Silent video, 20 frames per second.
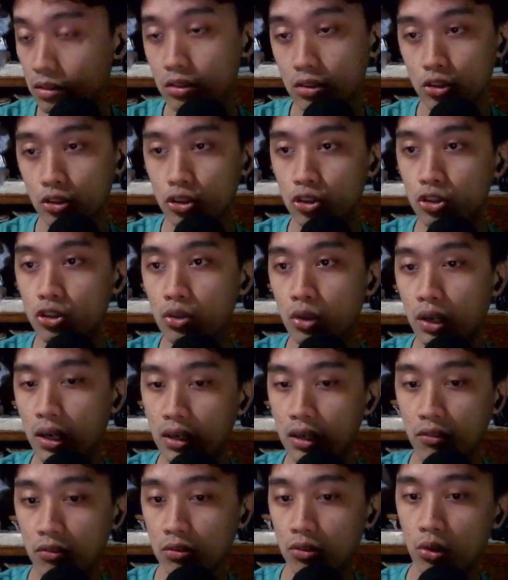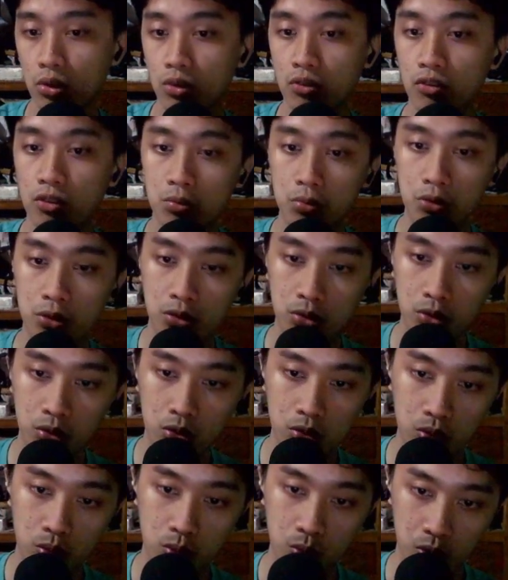you have to
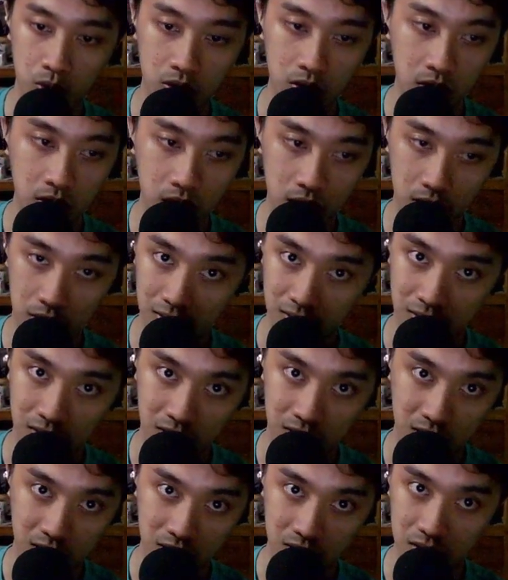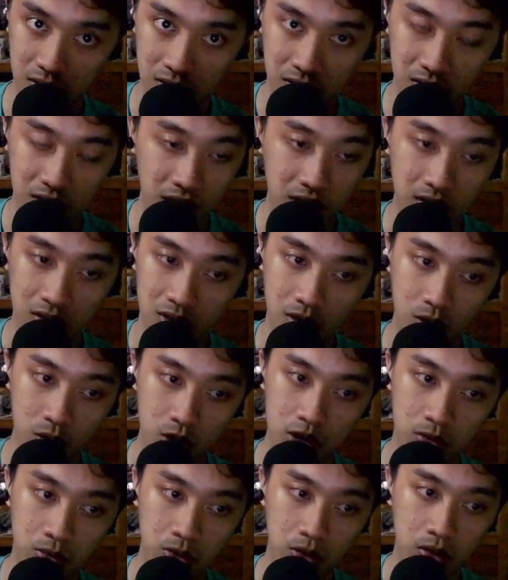overproduce wood, and it's
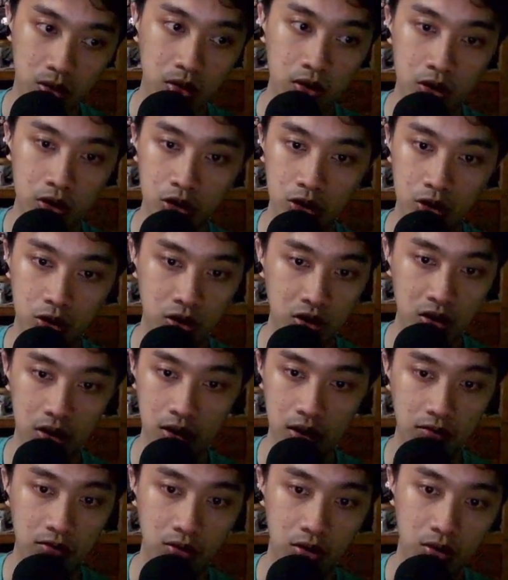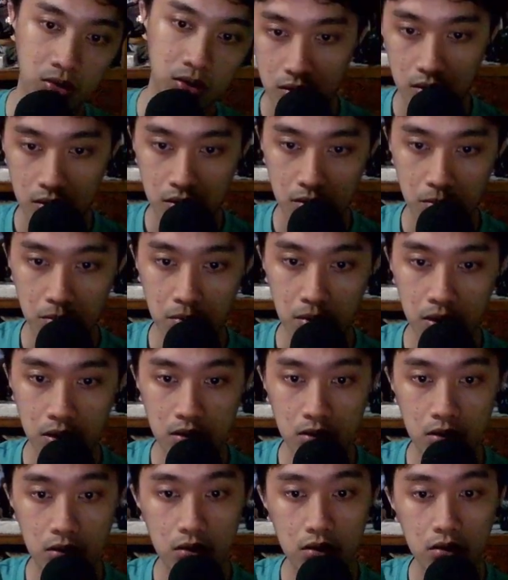non-negotiable. You just have to do it. But
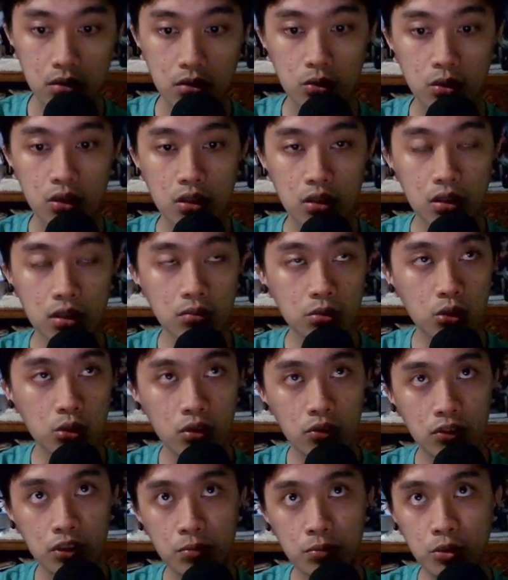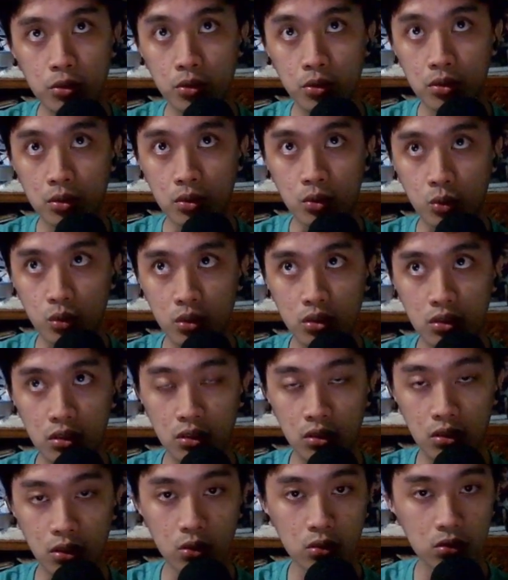when it comes to overproducing wood,
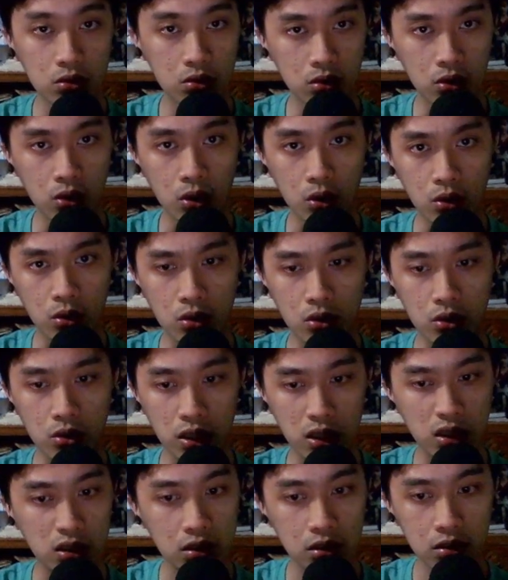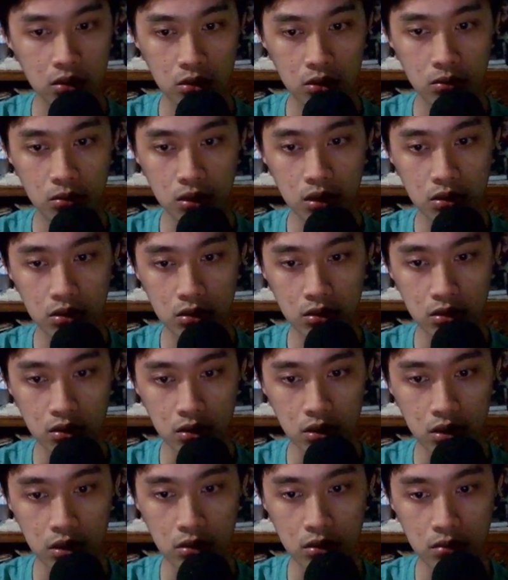don't go crazy too much
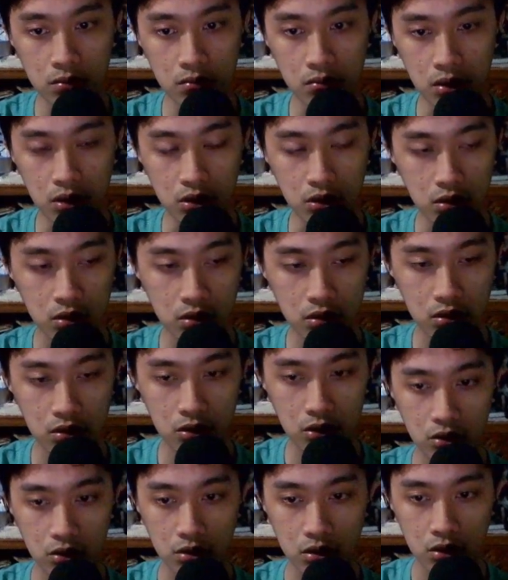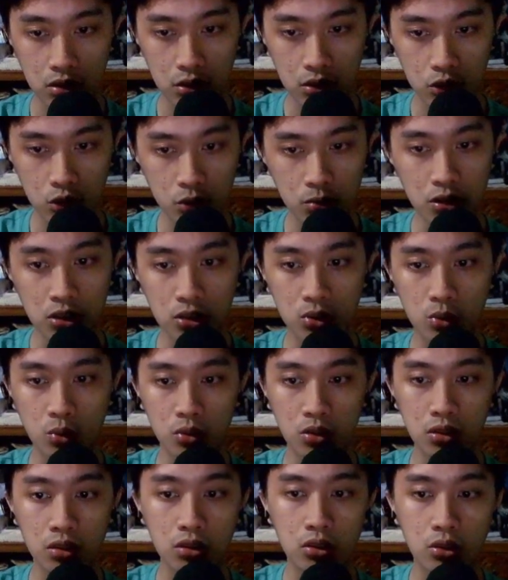on it, because too much
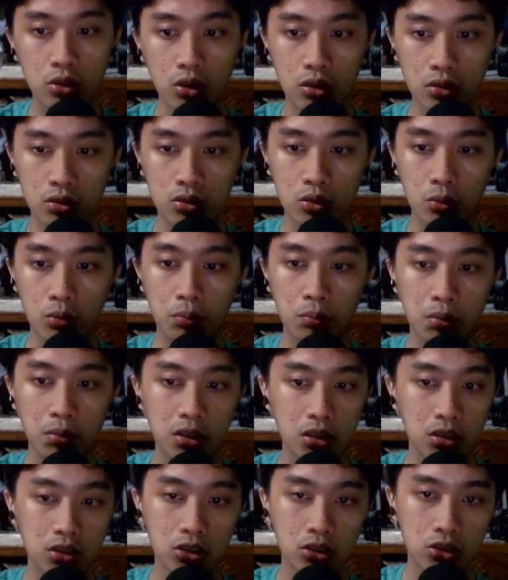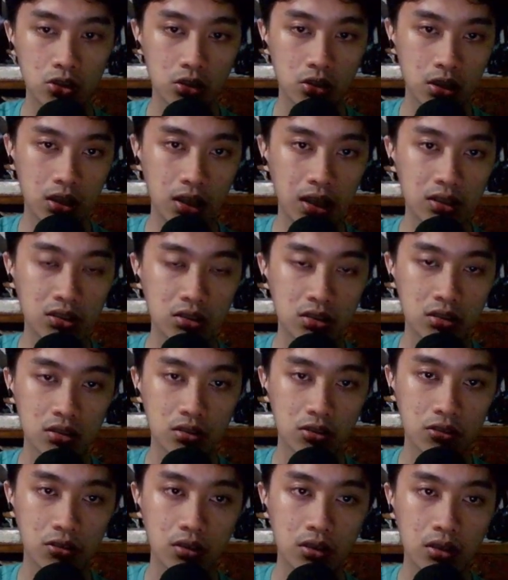wood also burns your
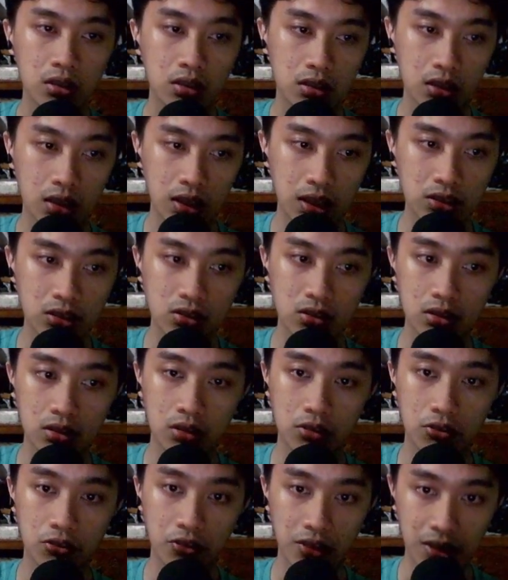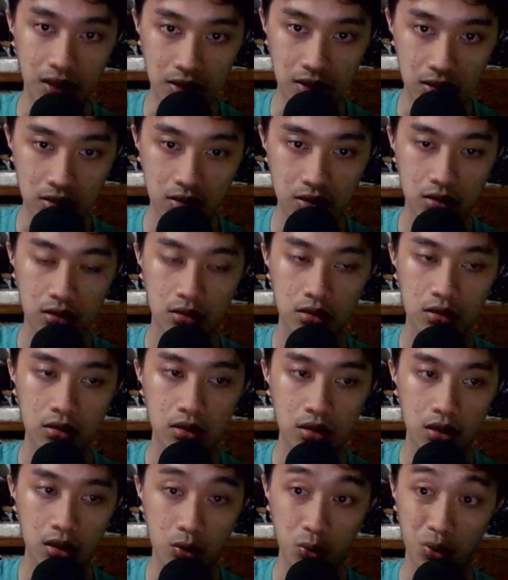gasoline fast,
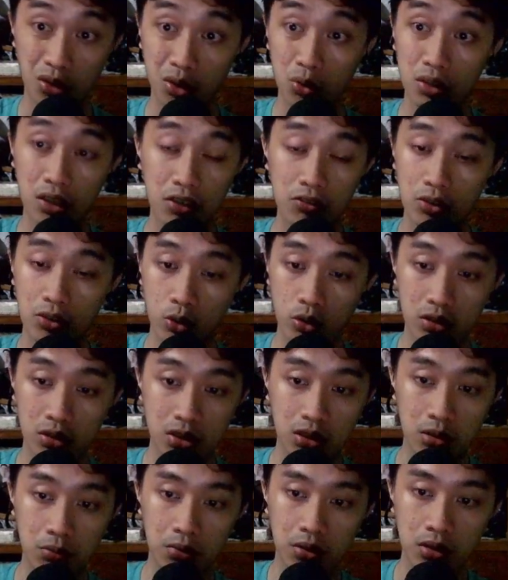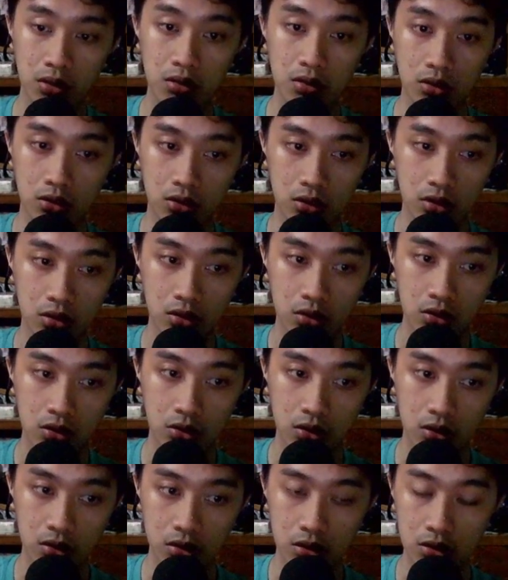and we don't have an oil sip here
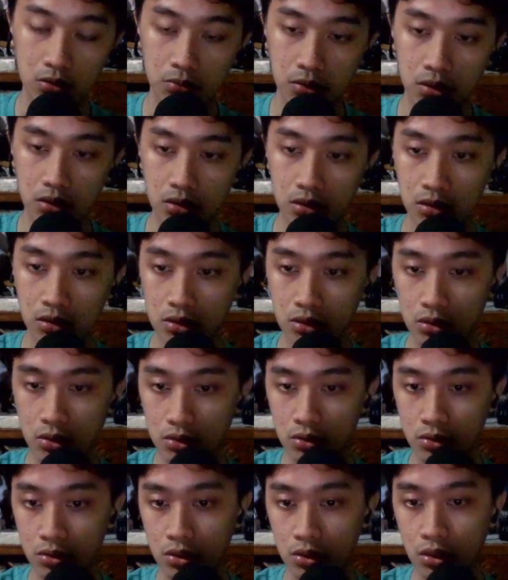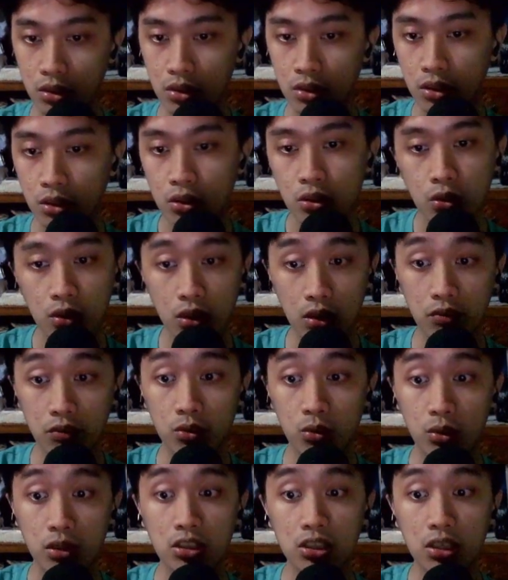on this build, so you have
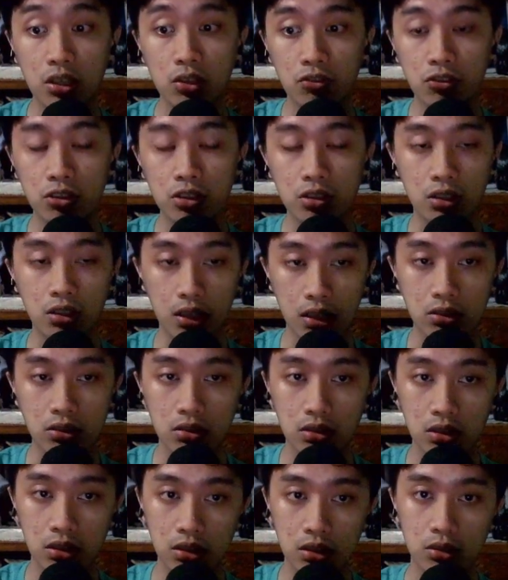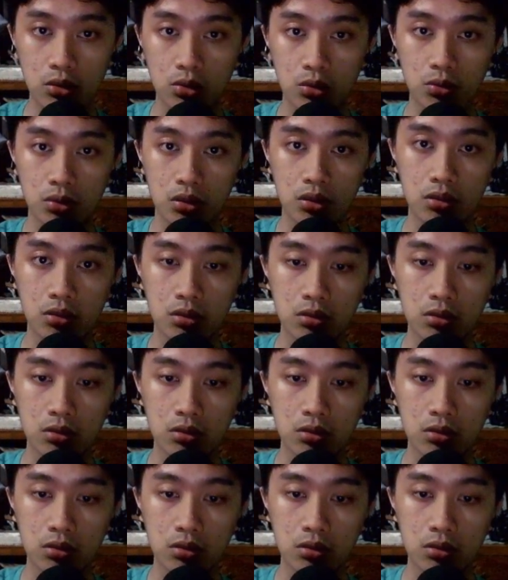to watch out for your gasoline as well.